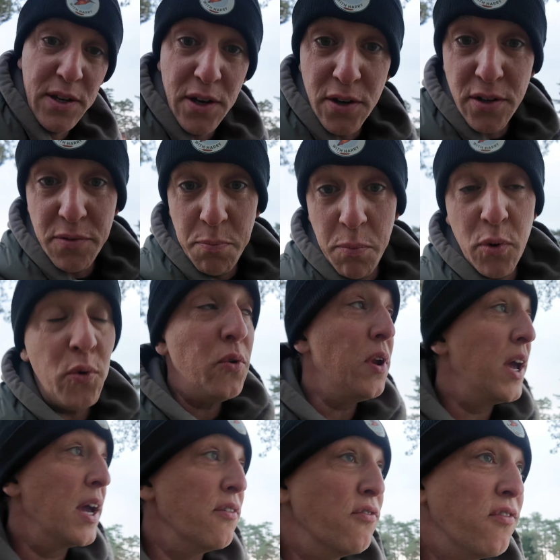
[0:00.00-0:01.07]
Good
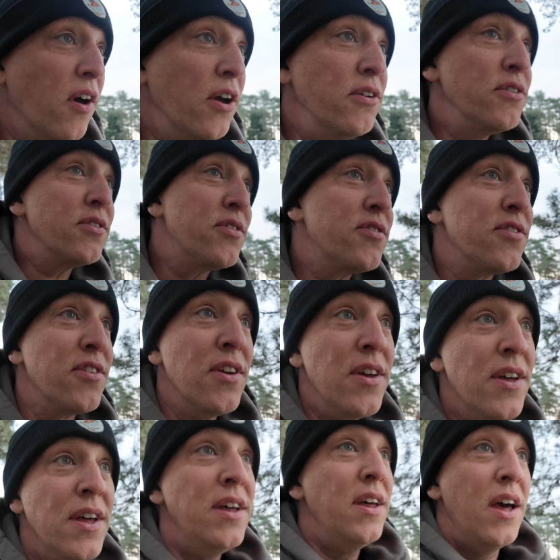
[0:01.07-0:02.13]
morning, folks.
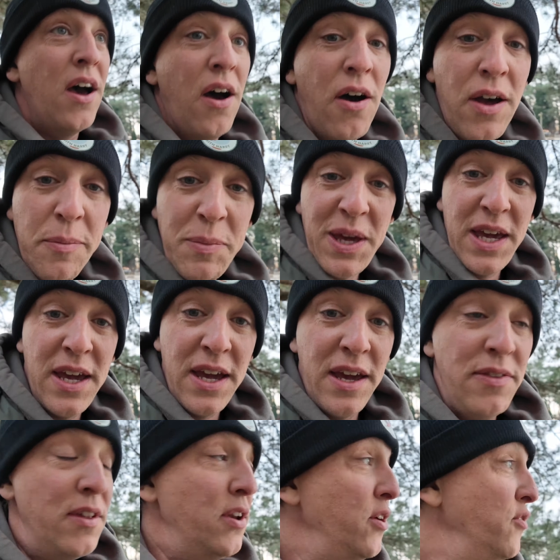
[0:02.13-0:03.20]
I'm here
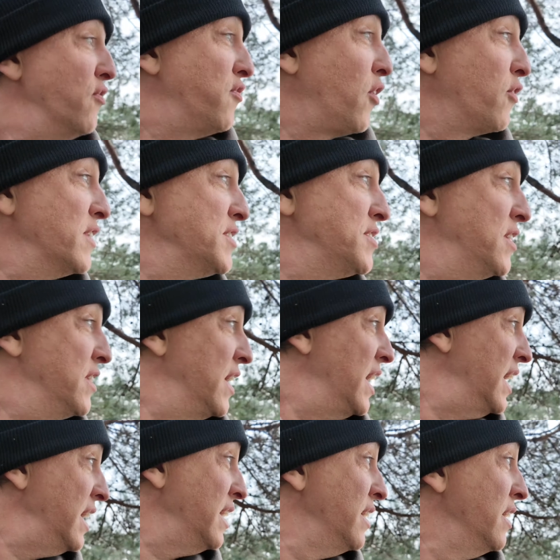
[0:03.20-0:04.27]
in the New Forest
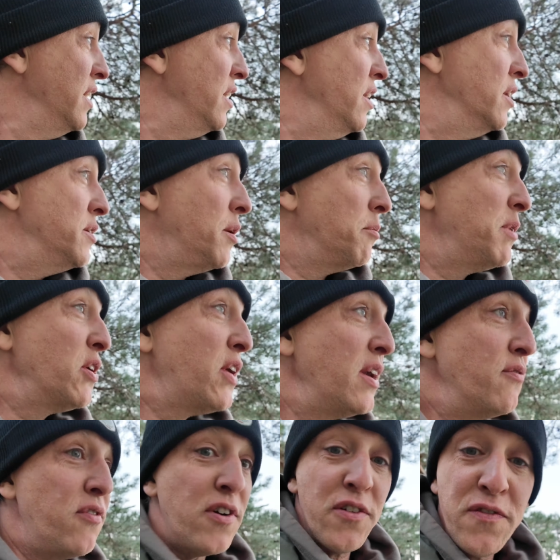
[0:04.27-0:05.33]
today and I'm
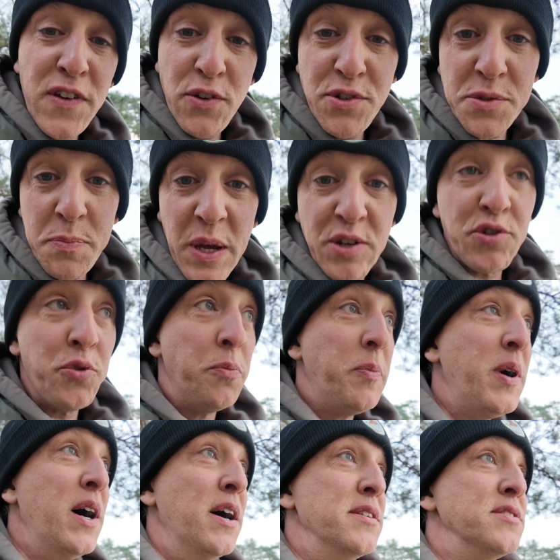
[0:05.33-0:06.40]
looking for a few special
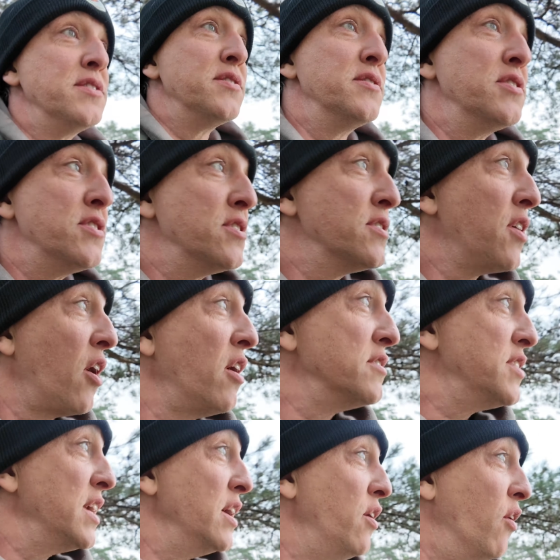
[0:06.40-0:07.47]
birds,
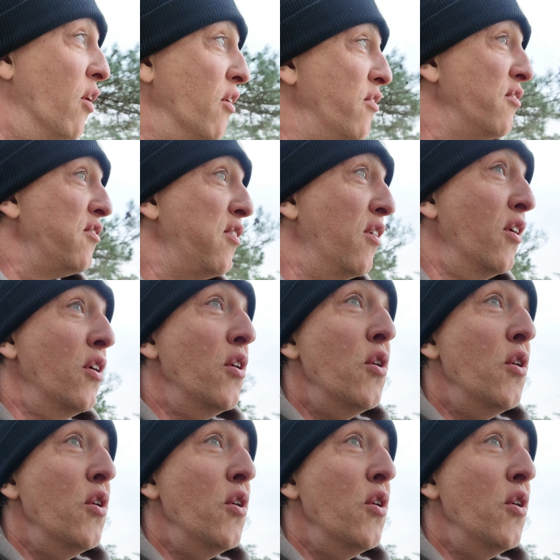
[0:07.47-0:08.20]
starting off